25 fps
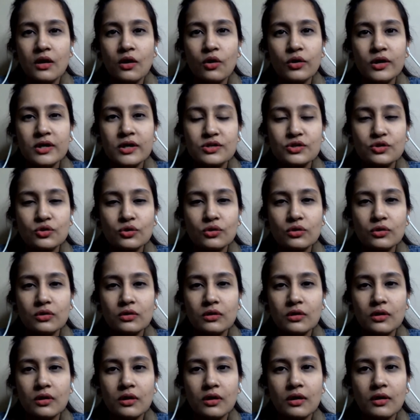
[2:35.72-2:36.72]
okay,
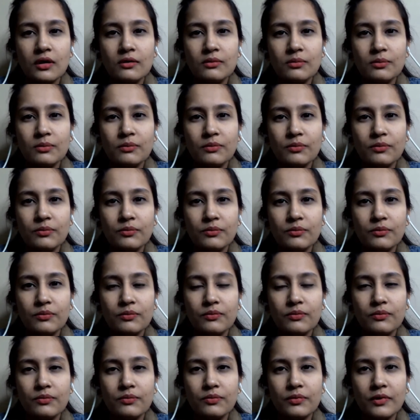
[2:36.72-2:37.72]
so
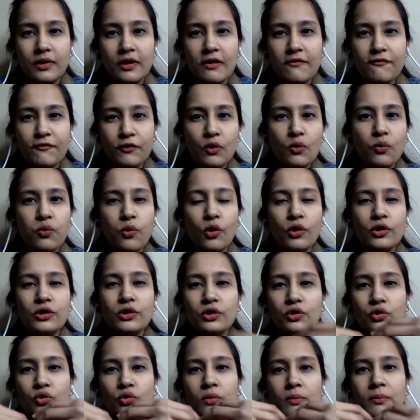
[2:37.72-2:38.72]
if you
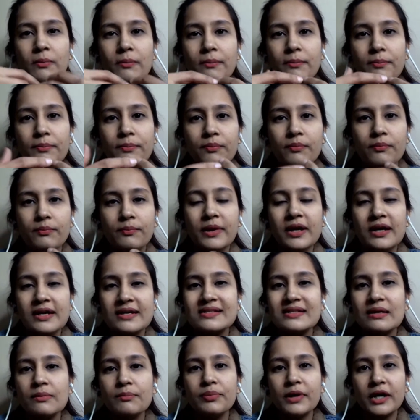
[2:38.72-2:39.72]
want to build
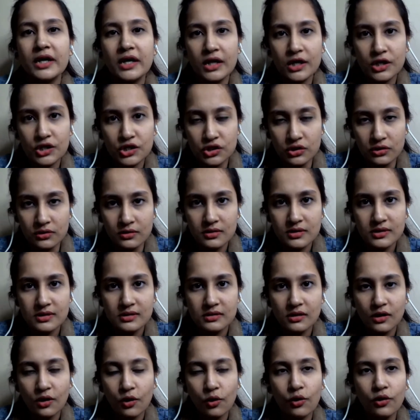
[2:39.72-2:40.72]
some
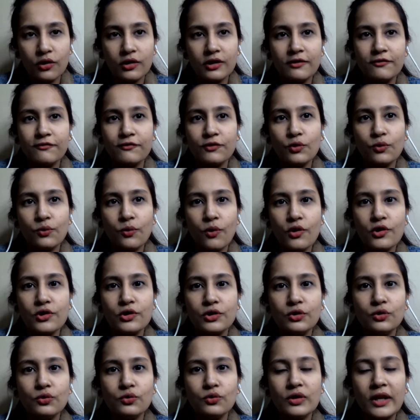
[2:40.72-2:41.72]
predictions or if you
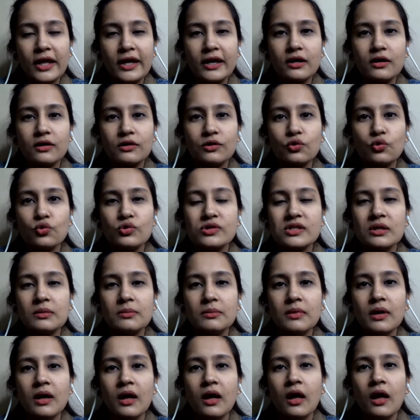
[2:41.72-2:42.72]
want to like do
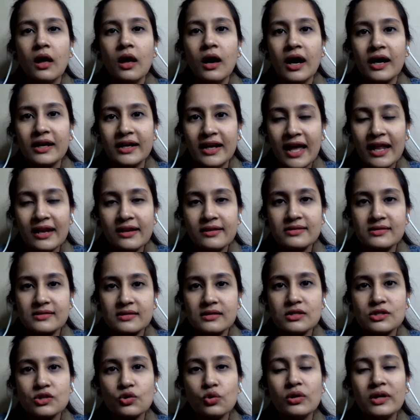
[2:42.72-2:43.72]
some
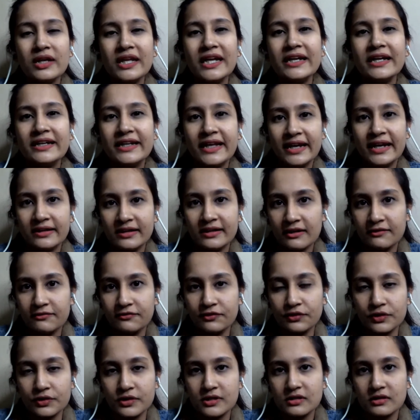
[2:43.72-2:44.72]
analysis, you'll need data
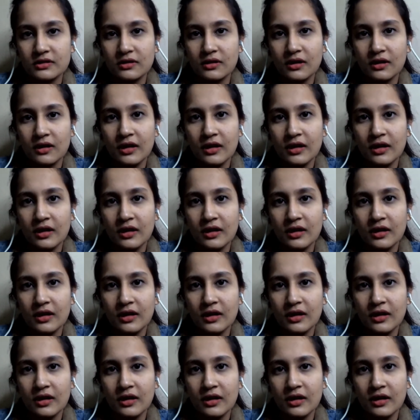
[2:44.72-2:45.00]
first.